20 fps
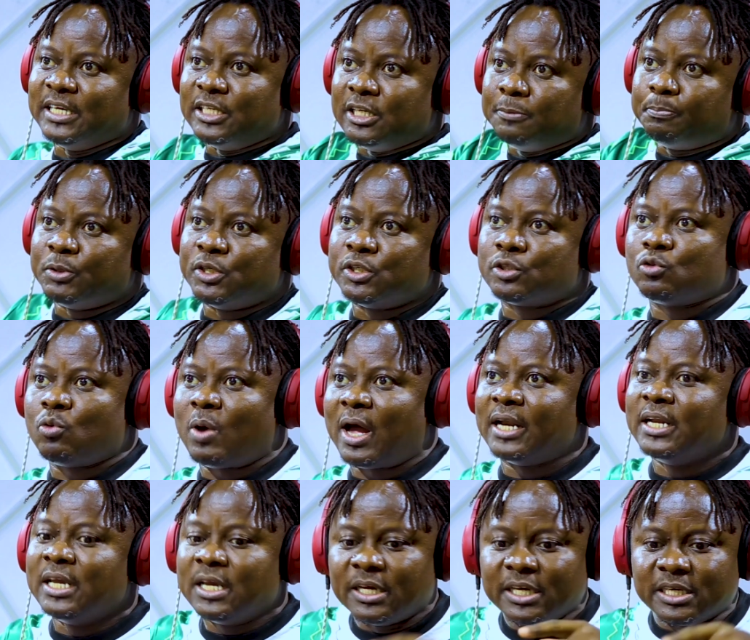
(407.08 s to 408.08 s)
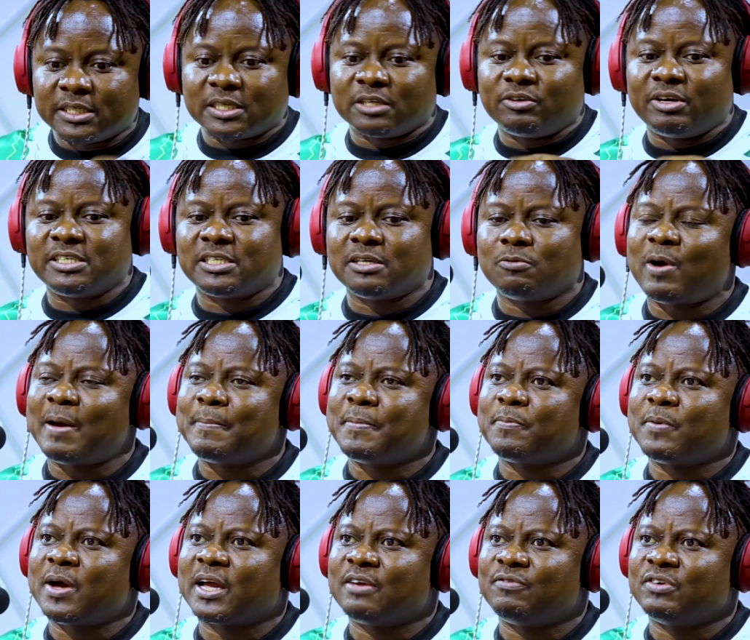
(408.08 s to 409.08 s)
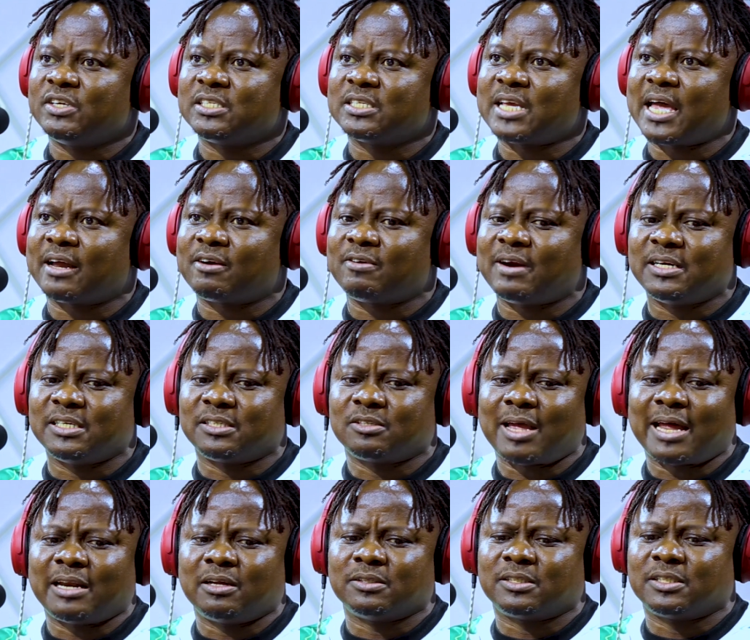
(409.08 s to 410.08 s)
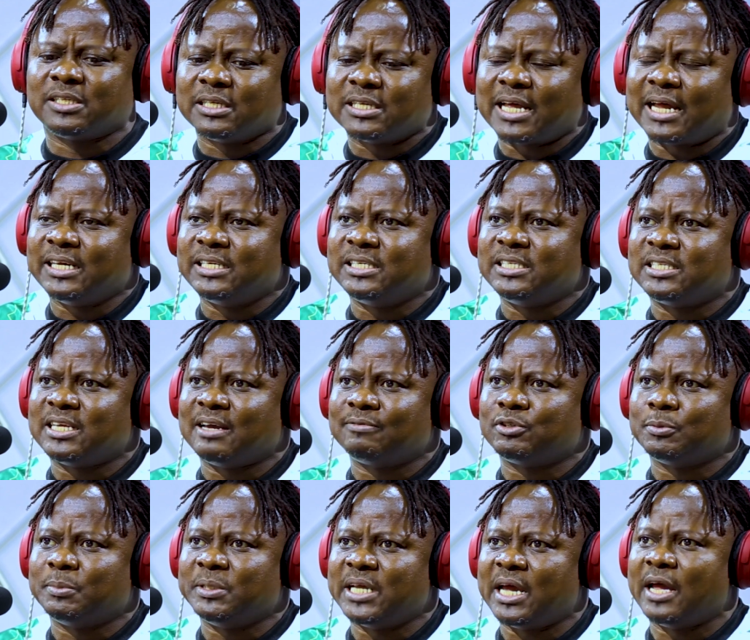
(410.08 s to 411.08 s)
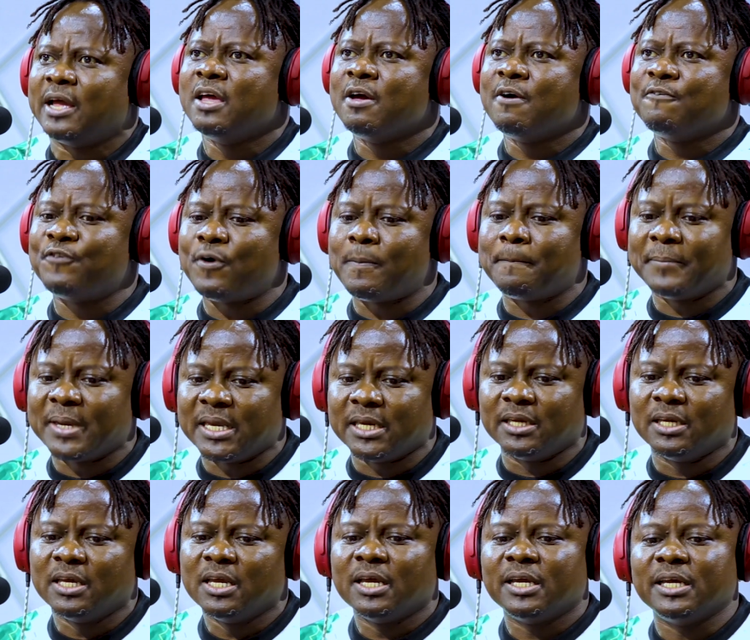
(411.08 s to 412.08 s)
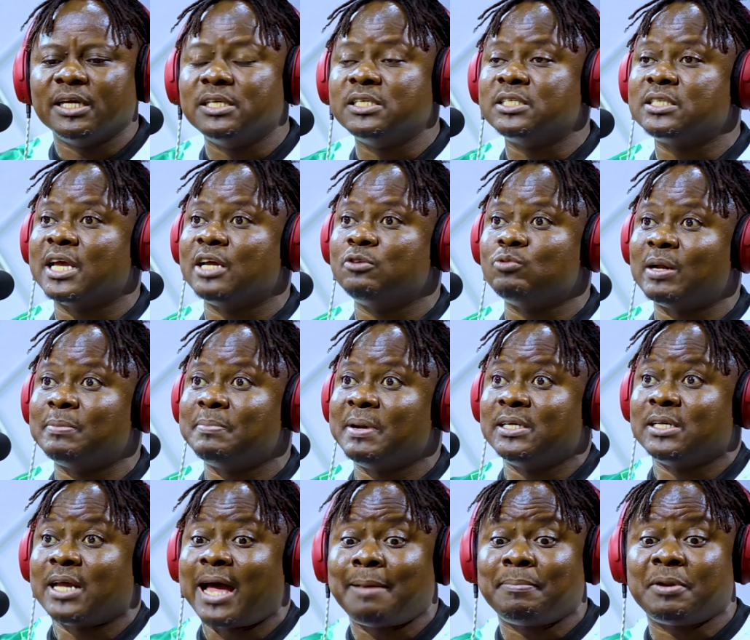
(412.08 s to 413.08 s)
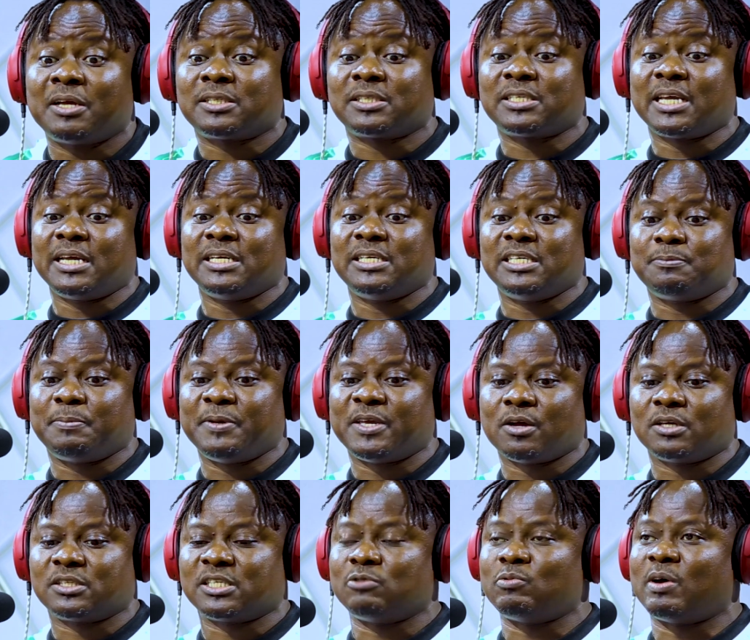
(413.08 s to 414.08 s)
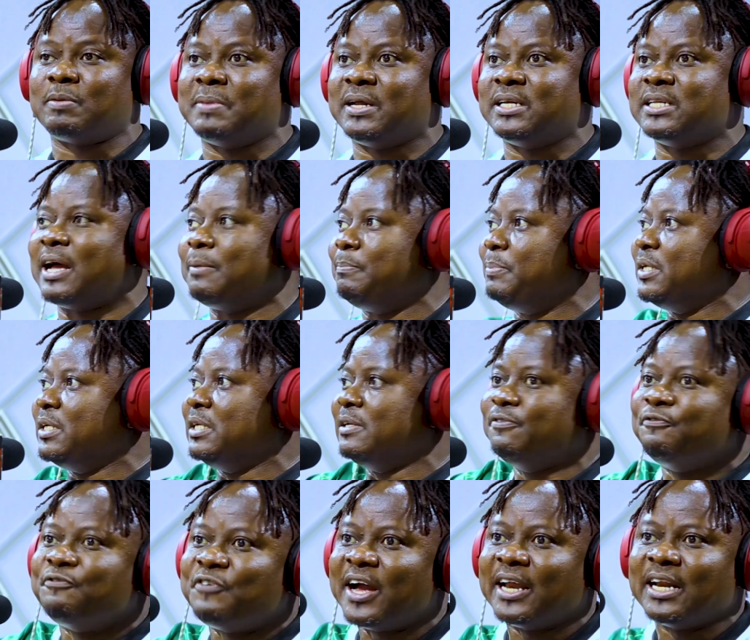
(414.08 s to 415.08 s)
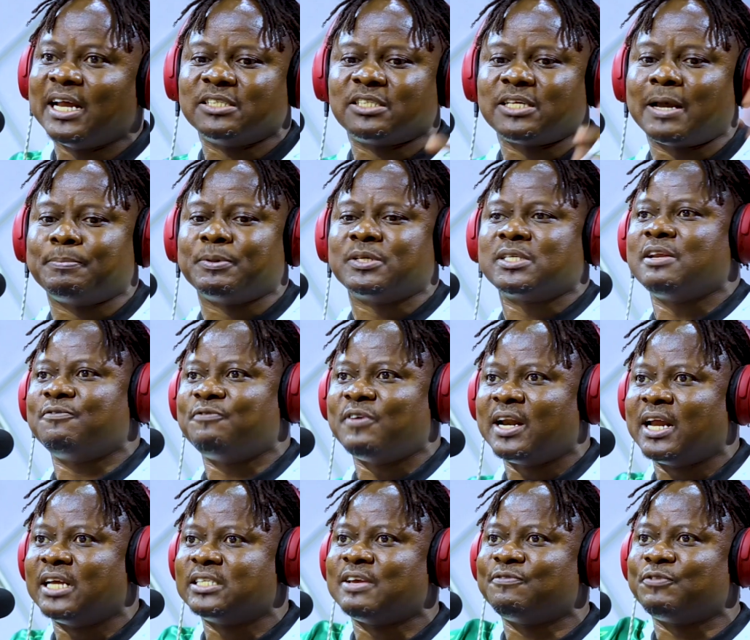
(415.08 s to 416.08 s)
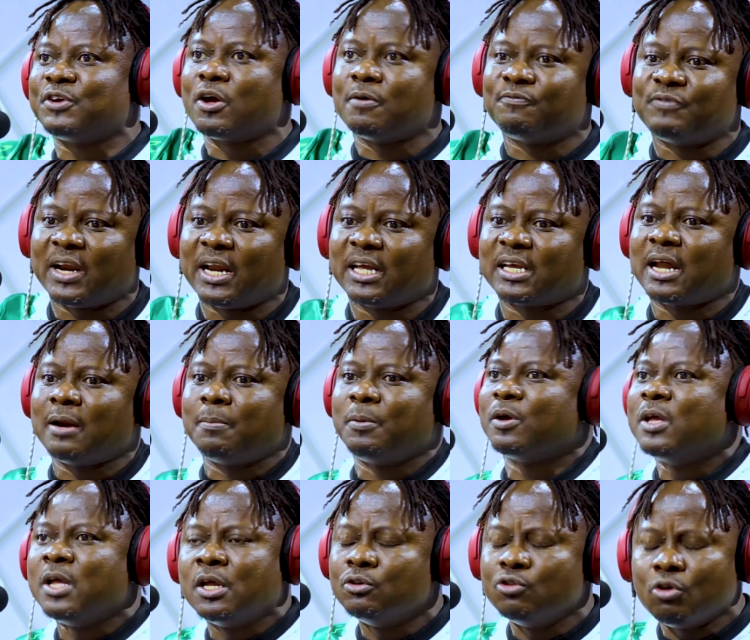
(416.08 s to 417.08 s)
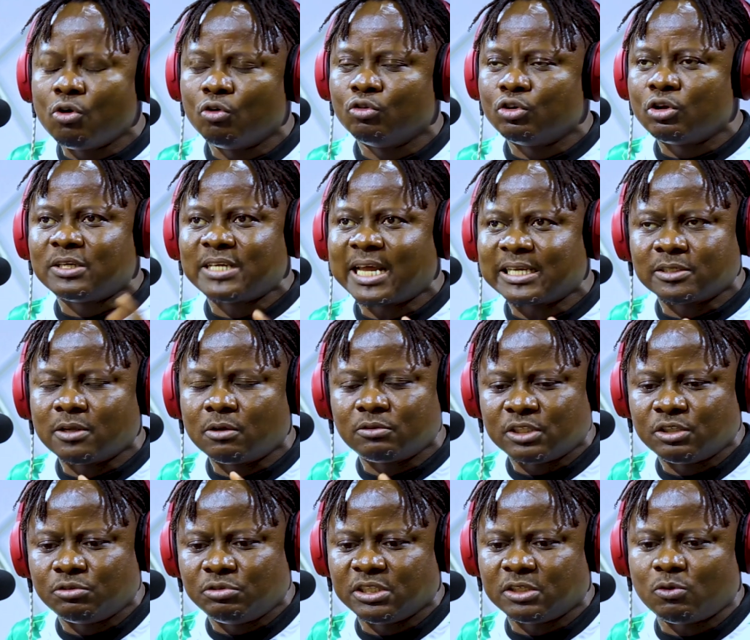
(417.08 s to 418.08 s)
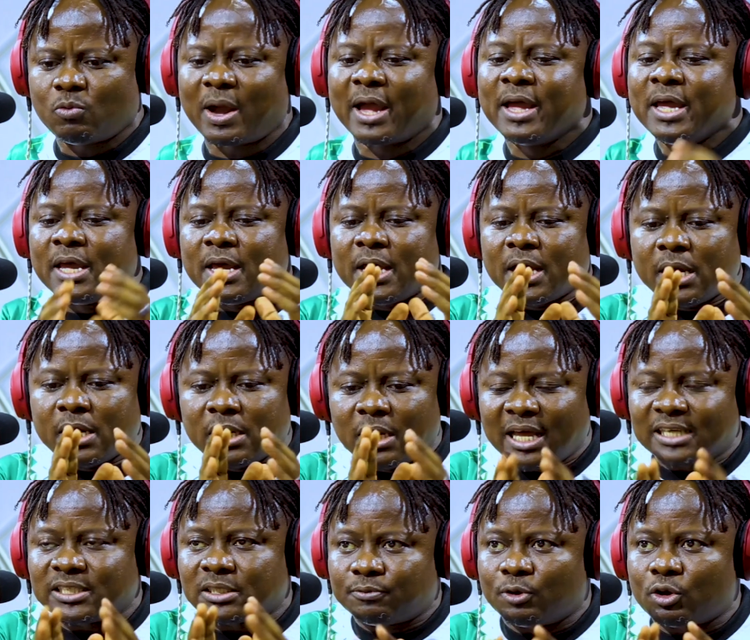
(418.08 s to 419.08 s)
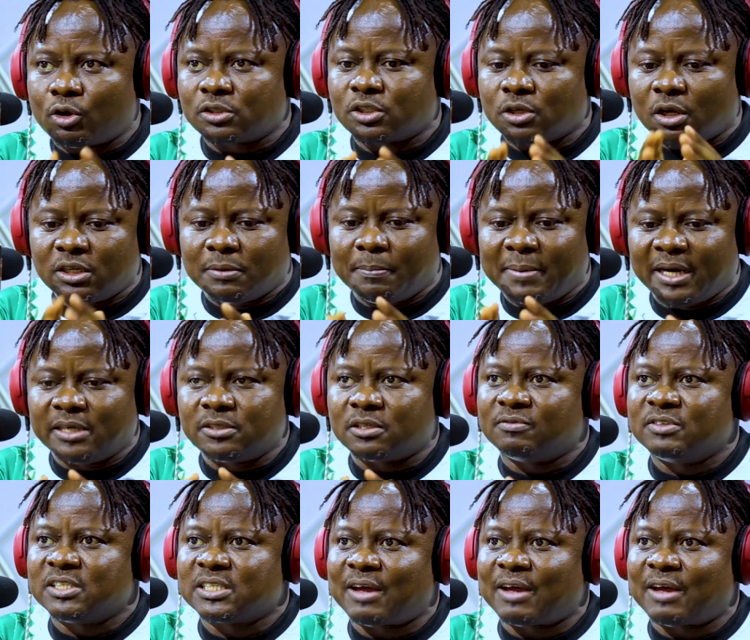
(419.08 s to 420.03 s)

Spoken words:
he didn't put his two hands. It's the reason why people are giving this guy credit. So I don't think that he deserved to be there. For me, it is Edouard Mendy. I'm not saying this because Edouard Mendy had been in finals, Champions League finals, FA Cup finals, Carabao. No, that's not the reason why. Let's focus on the merits of this